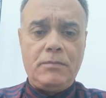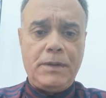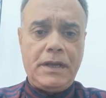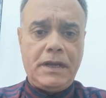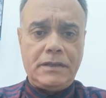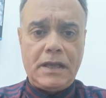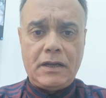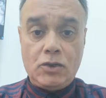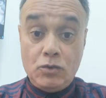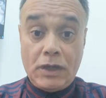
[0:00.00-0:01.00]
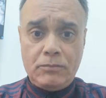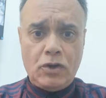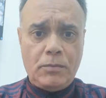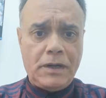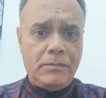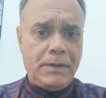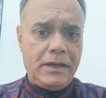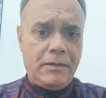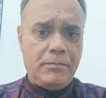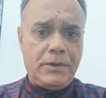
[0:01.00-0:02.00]
pain and acute abdominal
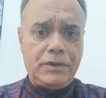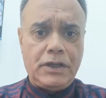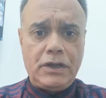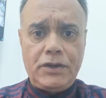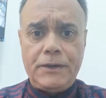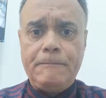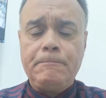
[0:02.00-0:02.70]
pain in particular.